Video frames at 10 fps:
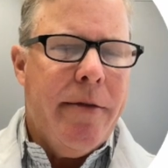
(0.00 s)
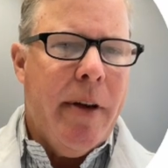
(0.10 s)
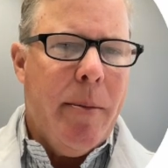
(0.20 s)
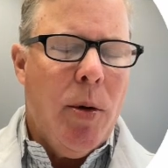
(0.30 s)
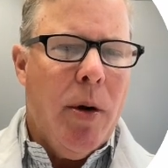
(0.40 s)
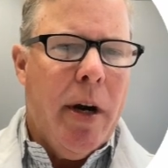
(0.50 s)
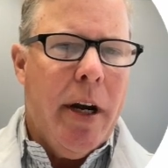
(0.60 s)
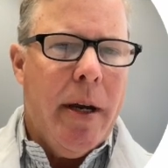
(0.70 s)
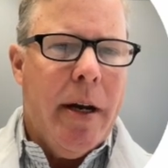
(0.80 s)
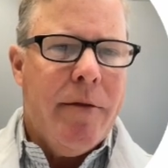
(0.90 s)

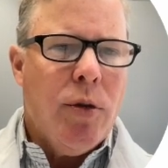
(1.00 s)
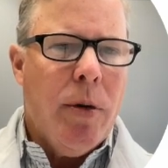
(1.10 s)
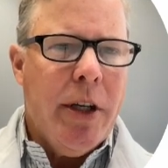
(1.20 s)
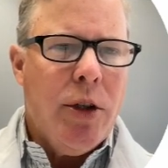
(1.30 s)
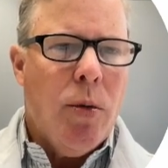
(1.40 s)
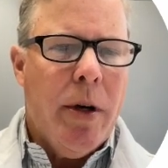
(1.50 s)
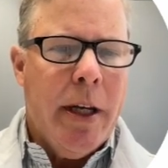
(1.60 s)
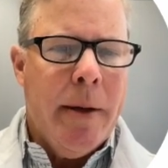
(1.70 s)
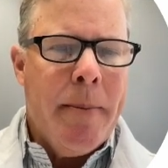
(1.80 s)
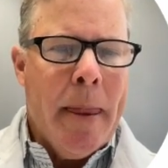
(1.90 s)
February of
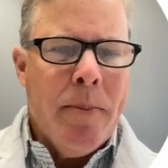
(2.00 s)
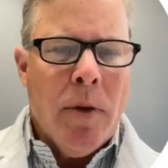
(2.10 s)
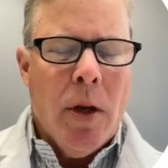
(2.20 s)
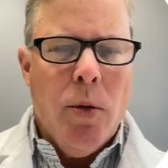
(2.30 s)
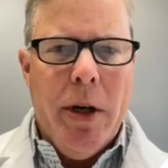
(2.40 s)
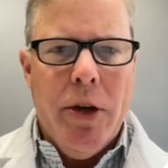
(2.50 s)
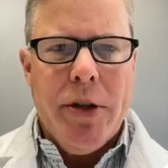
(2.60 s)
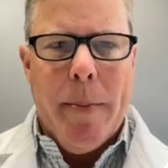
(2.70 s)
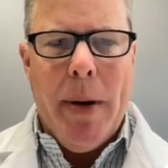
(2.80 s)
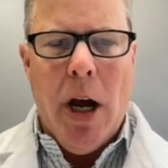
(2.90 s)
2020, we
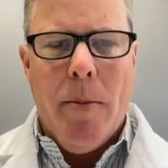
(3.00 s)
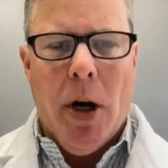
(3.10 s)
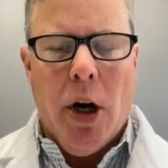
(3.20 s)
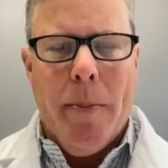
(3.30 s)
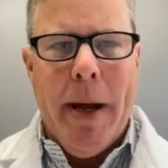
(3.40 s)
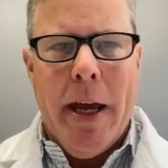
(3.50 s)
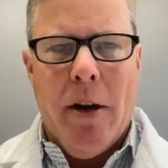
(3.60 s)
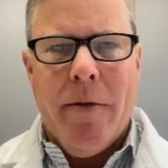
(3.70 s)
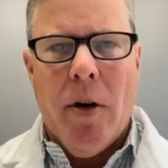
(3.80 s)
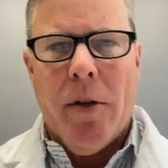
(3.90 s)
used a biomarker
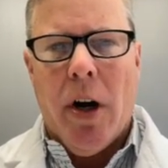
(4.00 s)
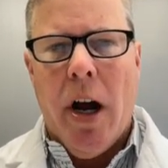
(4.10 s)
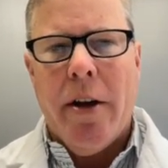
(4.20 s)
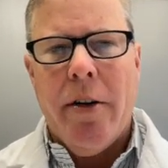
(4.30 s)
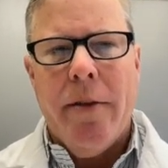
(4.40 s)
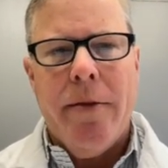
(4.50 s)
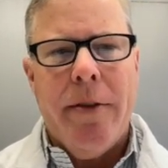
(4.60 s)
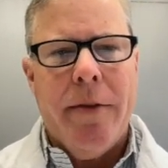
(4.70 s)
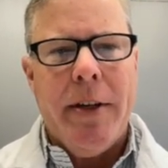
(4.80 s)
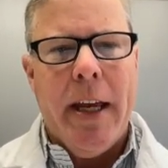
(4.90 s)
panel of over
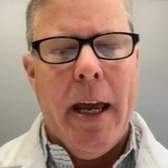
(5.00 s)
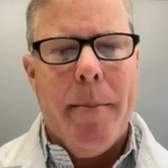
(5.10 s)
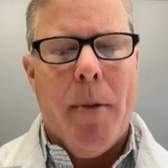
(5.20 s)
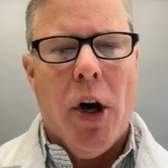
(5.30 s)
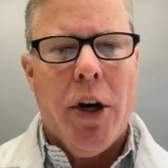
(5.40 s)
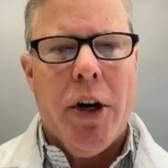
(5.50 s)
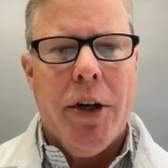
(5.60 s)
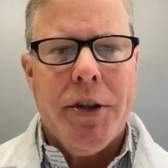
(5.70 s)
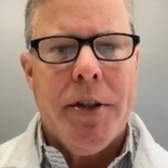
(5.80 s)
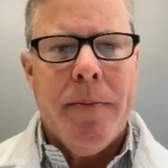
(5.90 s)
158
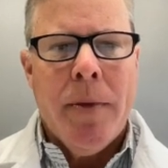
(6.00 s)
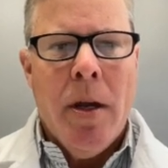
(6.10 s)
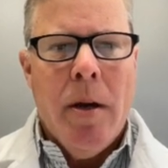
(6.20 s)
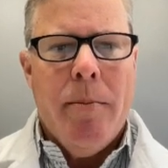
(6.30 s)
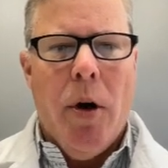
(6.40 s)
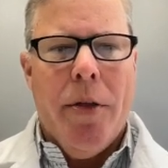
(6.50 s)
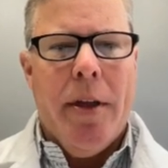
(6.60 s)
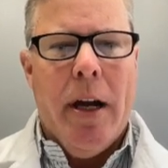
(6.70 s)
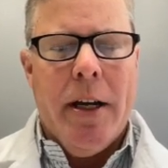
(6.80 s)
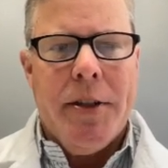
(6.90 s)
markers, both
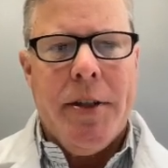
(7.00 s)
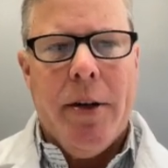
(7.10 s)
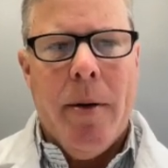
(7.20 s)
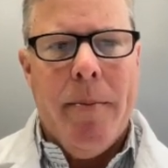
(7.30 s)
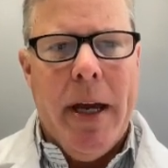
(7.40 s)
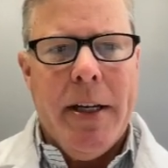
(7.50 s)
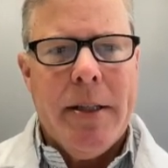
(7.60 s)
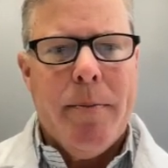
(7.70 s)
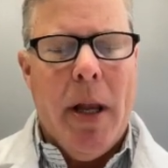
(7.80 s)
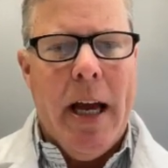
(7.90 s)

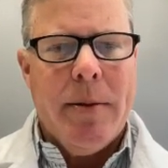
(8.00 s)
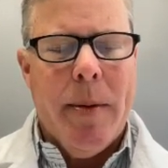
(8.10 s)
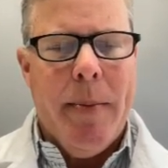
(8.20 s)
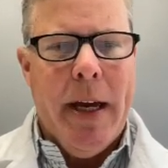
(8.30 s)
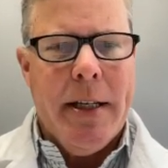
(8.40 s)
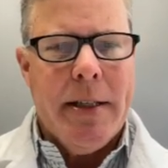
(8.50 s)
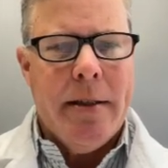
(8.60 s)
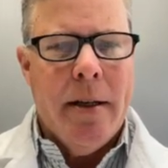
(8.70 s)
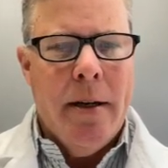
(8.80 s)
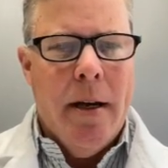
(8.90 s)
serum-based,
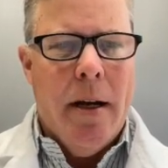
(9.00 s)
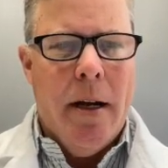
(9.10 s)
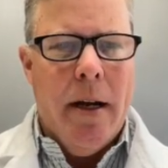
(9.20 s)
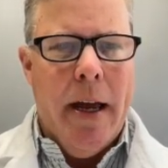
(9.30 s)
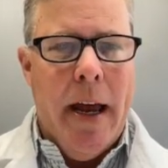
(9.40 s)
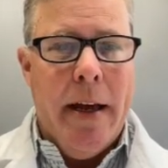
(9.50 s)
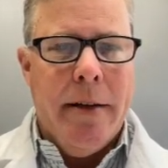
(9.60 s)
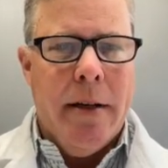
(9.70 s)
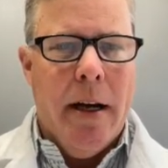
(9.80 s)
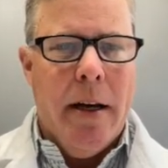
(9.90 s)
plasma-based, and